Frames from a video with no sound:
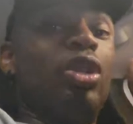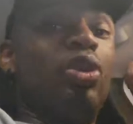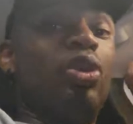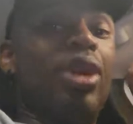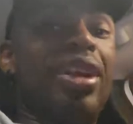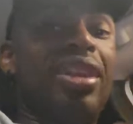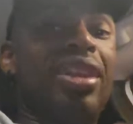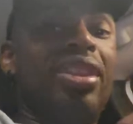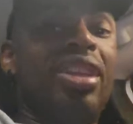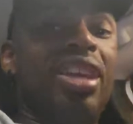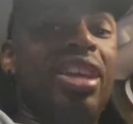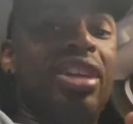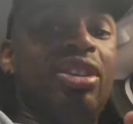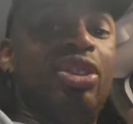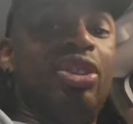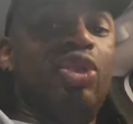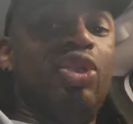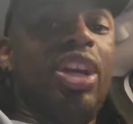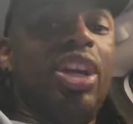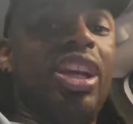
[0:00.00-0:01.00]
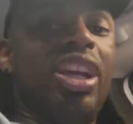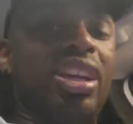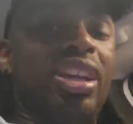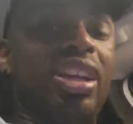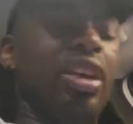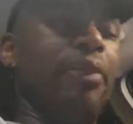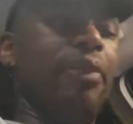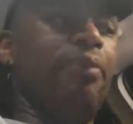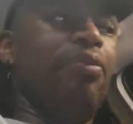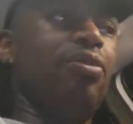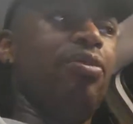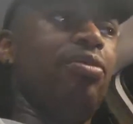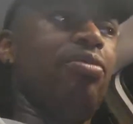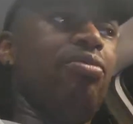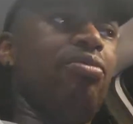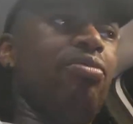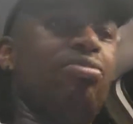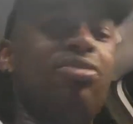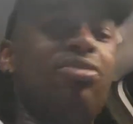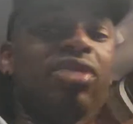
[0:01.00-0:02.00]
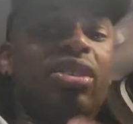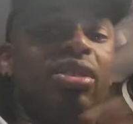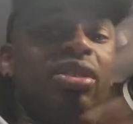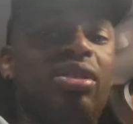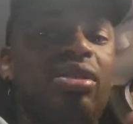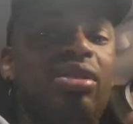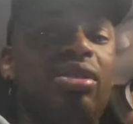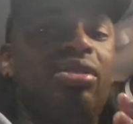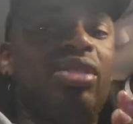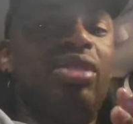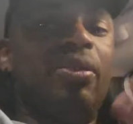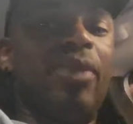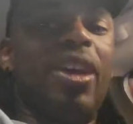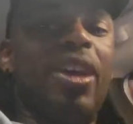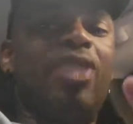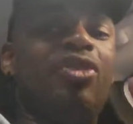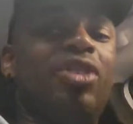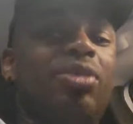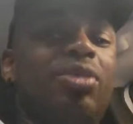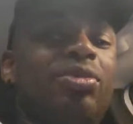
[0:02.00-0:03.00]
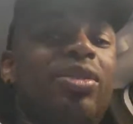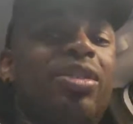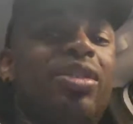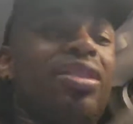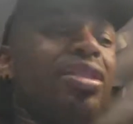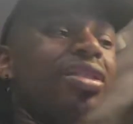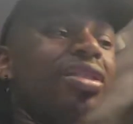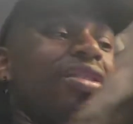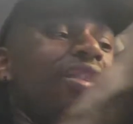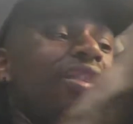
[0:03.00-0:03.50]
do anything to trade him to the Patriots, because